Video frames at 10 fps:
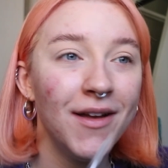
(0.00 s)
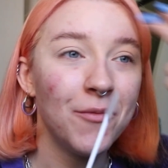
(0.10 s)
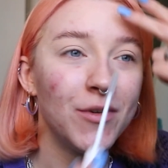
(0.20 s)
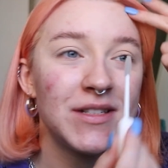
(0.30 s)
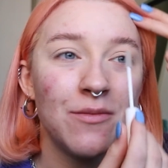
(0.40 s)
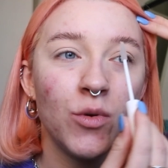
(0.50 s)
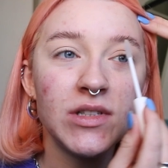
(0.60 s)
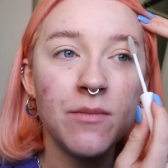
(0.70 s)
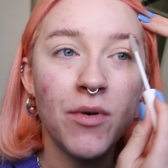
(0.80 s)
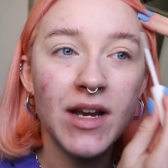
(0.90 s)
what's
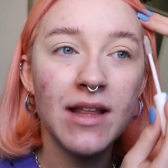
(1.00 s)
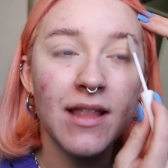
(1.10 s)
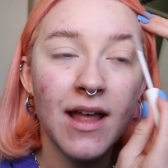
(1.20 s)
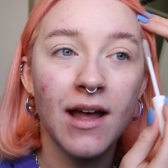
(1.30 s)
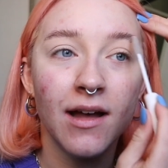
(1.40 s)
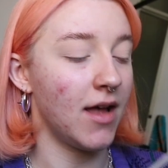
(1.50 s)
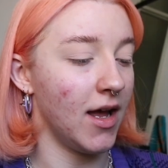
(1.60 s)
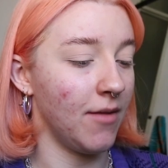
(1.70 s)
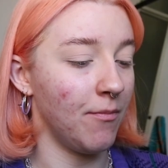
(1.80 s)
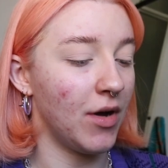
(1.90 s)
the point in that?